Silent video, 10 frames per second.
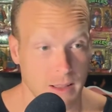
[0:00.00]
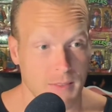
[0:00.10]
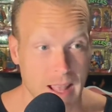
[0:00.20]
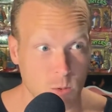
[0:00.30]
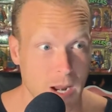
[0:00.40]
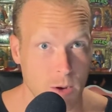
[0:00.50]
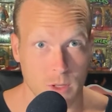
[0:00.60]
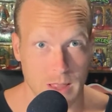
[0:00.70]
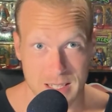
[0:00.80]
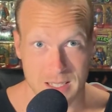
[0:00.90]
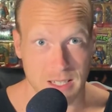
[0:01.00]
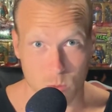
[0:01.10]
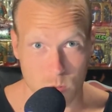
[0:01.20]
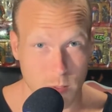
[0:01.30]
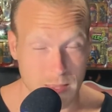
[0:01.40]
That's what I realized, that it
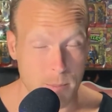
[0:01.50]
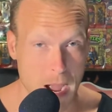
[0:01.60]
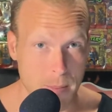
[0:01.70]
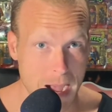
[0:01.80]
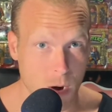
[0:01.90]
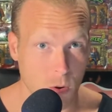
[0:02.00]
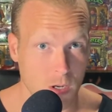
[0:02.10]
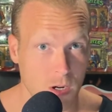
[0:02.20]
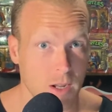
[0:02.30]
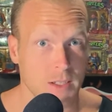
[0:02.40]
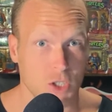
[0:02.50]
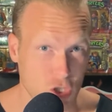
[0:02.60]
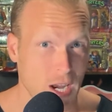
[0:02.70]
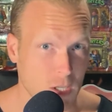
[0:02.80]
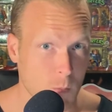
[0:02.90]
was within my power to
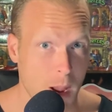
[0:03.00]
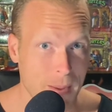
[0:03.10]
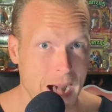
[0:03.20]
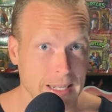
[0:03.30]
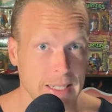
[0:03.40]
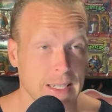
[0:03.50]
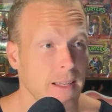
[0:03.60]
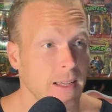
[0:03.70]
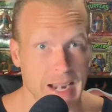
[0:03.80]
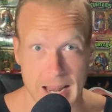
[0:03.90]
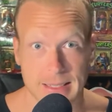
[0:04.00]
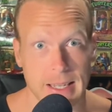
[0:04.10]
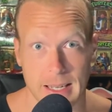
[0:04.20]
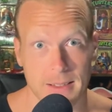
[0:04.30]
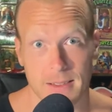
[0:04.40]
change my body. And I
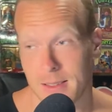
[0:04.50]
did it.